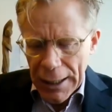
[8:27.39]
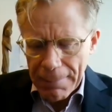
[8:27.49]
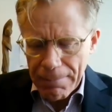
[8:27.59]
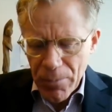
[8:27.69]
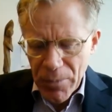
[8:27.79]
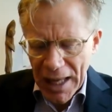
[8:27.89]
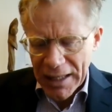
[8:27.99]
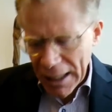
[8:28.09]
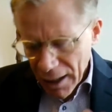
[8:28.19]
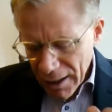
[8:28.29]
And
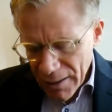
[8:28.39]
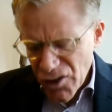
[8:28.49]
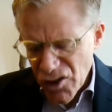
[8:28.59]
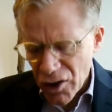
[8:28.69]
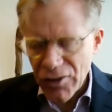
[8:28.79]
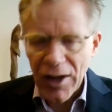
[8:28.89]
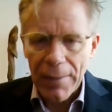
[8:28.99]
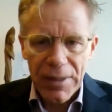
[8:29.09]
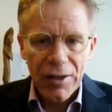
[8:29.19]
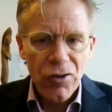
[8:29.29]
again, I emphasize
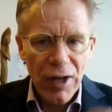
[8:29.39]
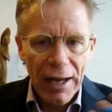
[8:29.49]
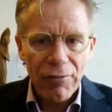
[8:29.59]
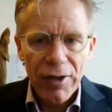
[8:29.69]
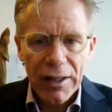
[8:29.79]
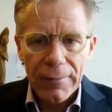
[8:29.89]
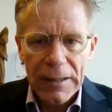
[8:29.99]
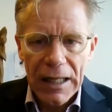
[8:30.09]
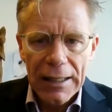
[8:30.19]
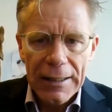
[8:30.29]
that because
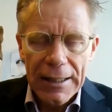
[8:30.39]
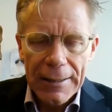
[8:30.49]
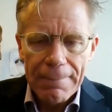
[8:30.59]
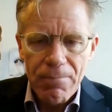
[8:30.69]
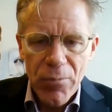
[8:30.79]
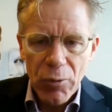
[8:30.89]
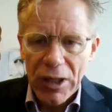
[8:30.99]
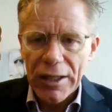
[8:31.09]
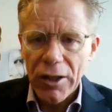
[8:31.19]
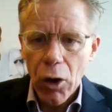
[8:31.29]
everything
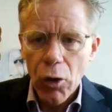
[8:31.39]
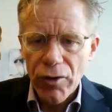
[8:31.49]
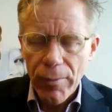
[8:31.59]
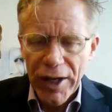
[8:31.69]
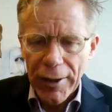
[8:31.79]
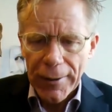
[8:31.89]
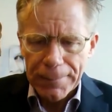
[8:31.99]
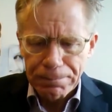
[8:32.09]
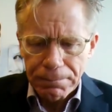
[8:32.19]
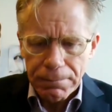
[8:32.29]
really goes from
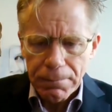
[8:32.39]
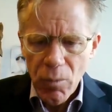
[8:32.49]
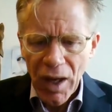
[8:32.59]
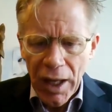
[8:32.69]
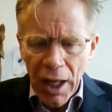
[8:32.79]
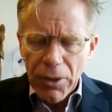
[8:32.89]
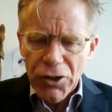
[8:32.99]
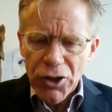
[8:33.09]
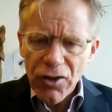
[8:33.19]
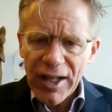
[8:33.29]
there.
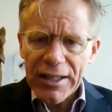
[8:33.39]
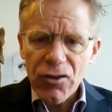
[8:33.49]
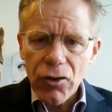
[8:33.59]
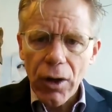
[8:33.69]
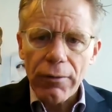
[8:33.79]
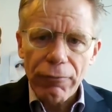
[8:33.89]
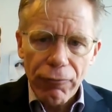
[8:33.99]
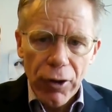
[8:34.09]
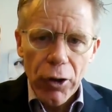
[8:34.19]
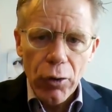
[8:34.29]
But just like it's not
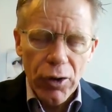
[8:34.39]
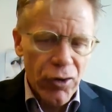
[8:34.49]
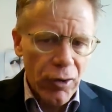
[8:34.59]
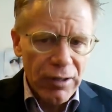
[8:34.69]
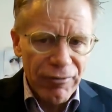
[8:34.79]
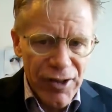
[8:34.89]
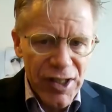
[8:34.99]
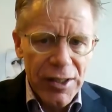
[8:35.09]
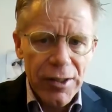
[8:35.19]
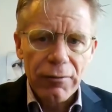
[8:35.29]
flu, or certainly
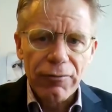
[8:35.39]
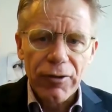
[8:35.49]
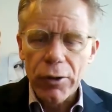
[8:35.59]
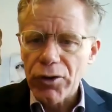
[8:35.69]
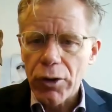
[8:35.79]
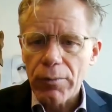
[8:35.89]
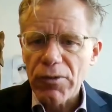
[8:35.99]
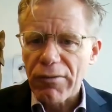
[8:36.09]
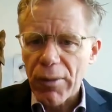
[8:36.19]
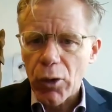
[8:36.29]
seasonal flu in
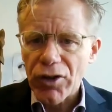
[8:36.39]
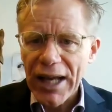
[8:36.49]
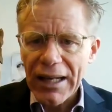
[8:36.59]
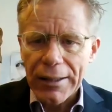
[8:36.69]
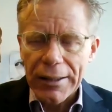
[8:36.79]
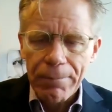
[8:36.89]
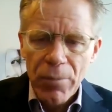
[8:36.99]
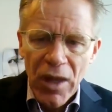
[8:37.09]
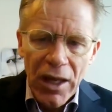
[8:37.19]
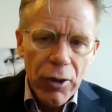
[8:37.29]
terms of the mortality,
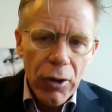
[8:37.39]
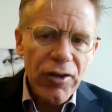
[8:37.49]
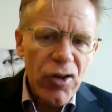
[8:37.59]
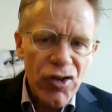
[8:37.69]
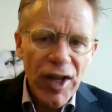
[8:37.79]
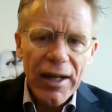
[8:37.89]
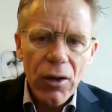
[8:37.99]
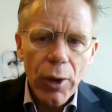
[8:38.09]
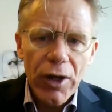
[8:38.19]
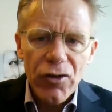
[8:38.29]
we look at the
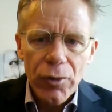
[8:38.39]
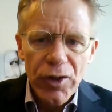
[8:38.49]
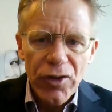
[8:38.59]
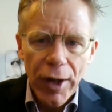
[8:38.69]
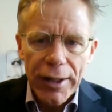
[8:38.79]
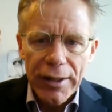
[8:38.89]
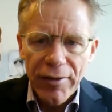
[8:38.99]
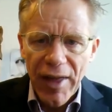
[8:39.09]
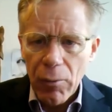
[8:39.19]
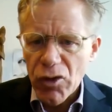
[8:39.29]
second question we studied,
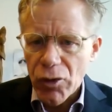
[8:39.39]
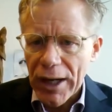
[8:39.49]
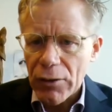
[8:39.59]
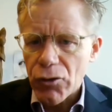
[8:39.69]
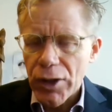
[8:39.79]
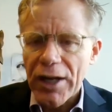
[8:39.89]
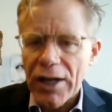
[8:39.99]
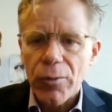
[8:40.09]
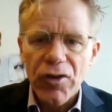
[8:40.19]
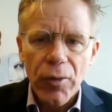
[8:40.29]
and that was around
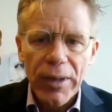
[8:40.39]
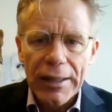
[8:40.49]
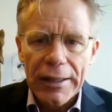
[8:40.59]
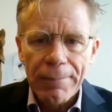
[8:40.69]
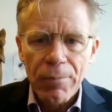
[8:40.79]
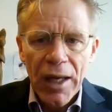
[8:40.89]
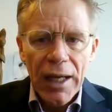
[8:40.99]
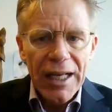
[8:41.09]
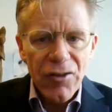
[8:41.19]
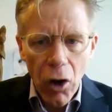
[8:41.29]
transmissibility.
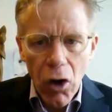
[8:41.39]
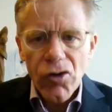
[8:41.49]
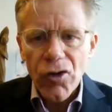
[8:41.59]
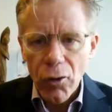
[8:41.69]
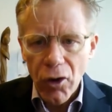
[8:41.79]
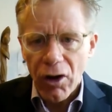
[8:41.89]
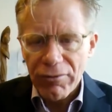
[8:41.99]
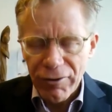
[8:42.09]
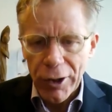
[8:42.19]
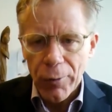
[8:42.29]
It's also
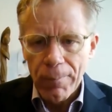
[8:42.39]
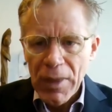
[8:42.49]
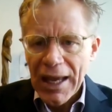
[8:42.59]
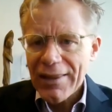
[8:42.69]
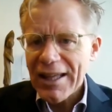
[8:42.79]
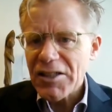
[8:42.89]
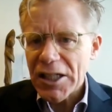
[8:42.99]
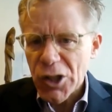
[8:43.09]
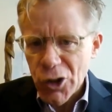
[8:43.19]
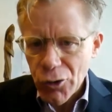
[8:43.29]
not flu. And that's
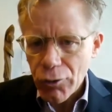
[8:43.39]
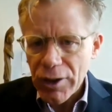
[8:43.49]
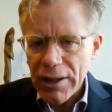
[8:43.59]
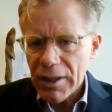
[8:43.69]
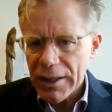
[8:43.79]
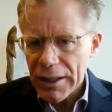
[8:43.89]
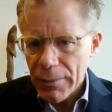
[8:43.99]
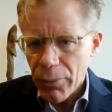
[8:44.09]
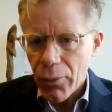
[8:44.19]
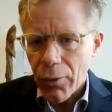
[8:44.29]
extremely
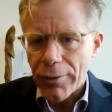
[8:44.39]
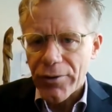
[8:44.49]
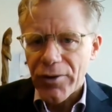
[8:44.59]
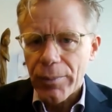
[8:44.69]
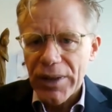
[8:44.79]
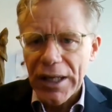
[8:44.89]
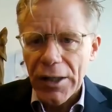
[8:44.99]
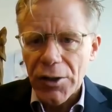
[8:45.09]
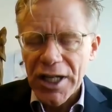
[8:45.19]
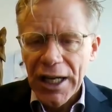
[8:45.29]
important
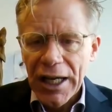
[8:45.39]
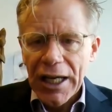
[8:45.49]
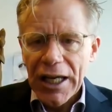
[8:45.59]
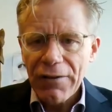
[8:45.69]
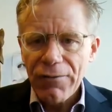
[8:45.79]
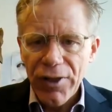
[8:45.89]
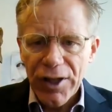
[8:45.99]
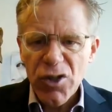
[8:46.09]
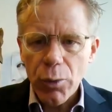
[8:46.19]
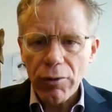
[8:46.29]
because if
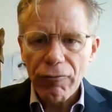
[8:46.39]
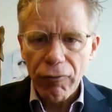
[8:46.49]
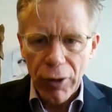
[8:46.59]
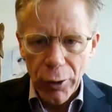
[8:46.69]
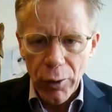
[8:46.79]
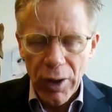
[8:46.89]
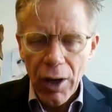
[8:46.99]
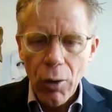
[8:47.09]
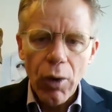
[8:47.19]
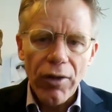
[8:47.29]
this were flu,
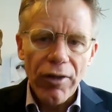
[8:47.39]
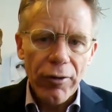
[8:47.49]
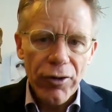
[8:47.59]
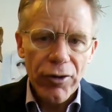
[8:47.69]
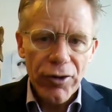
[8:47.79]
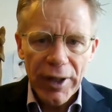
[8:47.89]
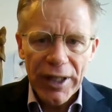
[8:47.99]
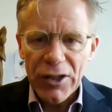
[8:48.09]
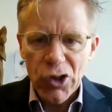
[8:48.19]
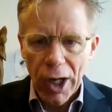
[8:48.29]
what they're
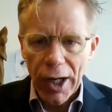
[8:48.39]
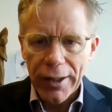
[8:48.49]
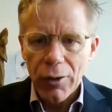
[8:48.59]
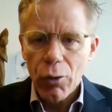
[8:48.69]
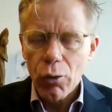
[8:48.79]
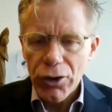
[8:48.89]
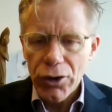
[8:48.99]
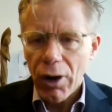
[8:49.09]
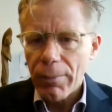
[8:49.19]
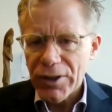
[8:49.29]
doing in China would
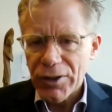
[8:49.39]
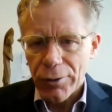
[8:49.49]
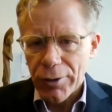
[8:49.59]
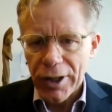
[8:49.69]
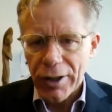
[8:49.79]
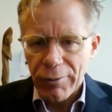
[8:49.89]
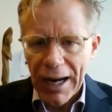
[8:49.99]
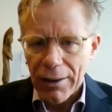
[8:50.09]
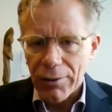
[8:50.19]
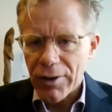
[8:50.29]
not be turning
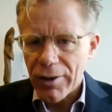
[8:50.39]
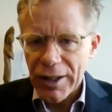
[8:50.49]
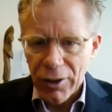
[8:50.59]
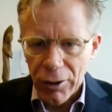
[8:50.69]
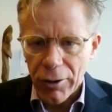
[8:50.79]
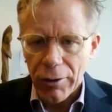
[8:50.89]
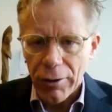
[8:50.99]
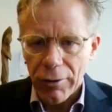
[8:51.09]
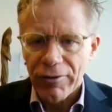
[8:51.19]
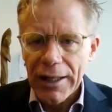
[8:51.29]
around the
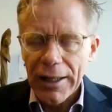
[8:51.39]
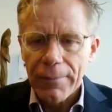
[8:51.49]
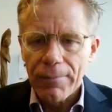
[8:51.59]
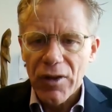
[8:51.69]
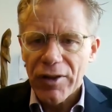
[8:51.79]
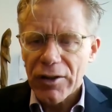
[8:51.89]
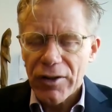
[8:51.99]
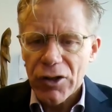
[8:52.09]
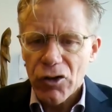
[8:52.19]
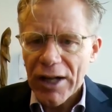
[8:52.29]
curve.
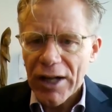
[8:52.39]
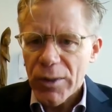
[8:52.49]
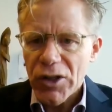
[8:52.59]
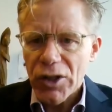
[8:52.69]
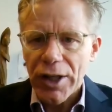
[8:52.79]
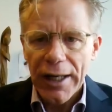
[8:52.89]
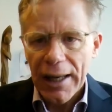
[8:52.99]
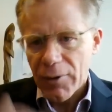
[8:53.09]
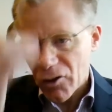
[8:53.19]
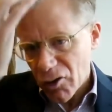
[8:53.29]
The transmission
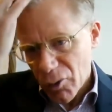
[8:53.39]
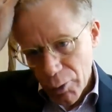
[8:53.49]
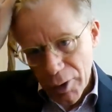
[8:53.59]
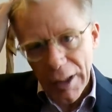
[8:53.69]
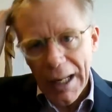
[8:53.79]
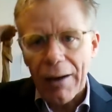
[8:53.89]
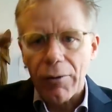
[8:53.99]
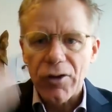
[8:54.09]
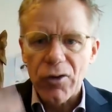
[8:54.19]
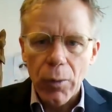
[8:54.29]
dynamics just wouldn't
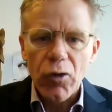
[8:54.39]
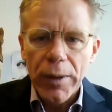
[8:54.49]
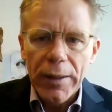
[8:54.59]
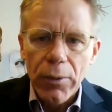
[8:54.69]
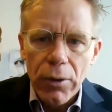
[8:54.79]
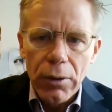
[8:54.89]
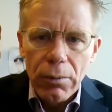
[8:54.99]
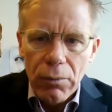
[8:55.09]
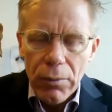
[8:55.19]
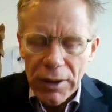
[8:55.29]
allow it, as most
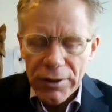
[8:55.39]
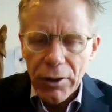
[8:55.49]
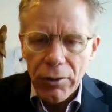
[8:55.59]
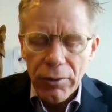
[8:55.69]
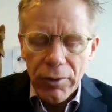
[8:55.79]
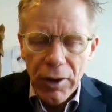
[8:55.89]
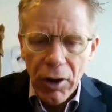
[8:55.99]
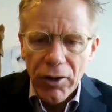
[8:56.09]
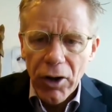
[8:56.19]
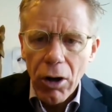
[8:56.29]
people,
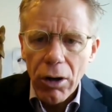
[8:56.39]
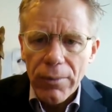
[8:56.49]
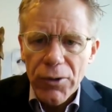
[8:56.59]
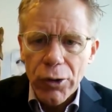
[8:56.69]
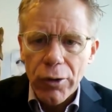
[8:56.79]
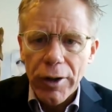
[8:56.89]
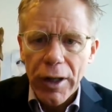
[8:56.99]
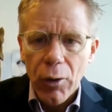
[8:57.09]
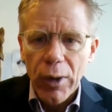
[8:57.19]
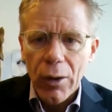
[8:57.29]
on the call, I'm
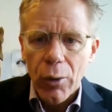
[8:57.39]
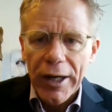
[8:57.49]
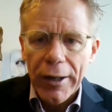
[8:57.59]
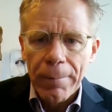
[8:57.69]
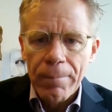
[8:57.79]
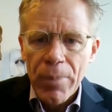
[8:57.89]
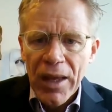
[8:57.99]
sure, are well aware.